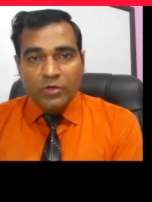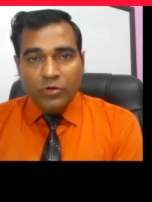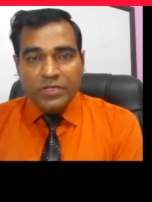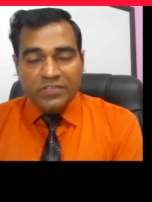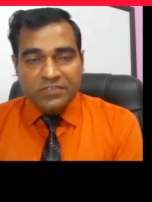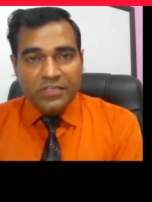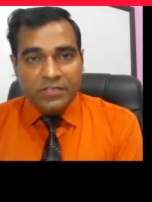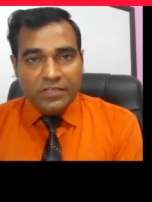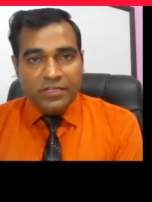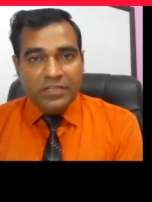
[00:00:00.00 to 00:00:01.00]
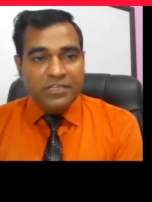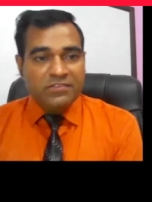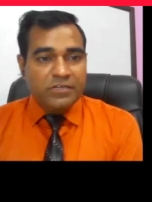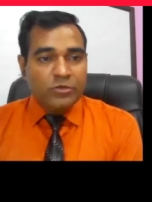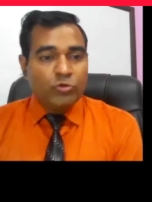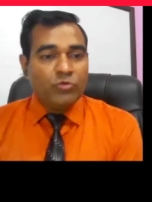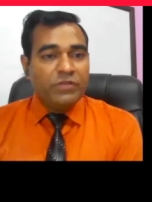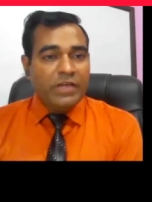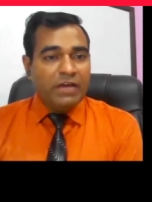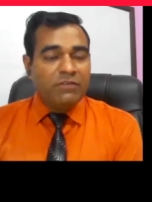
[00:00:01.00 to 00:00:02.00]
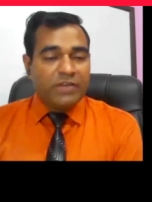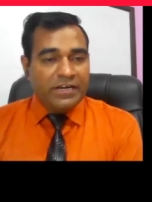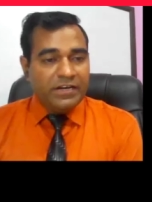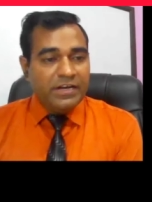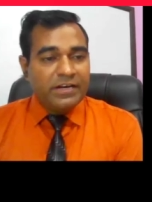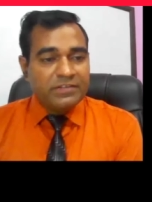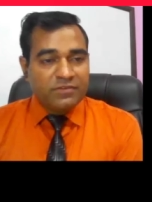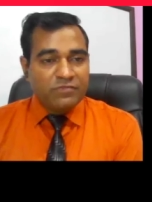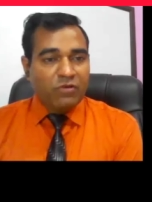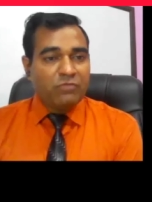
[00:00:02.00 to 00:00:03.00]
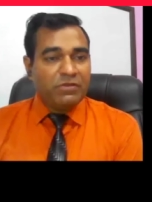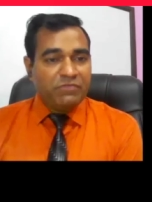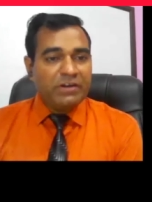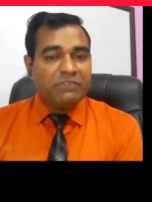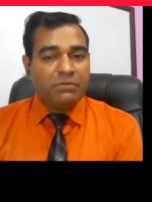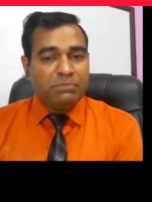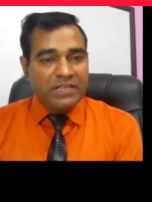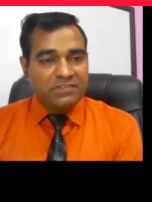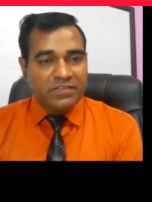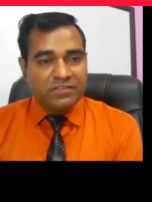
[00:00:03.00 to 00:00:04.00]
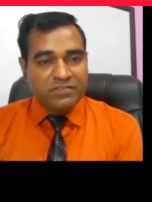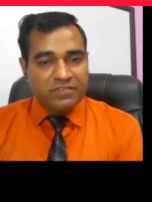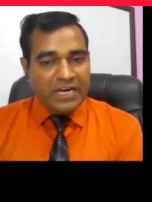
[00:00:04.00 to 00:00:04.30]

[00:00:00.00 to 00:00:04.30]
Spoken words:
Okay, see, in this interview, we have candidates from different places.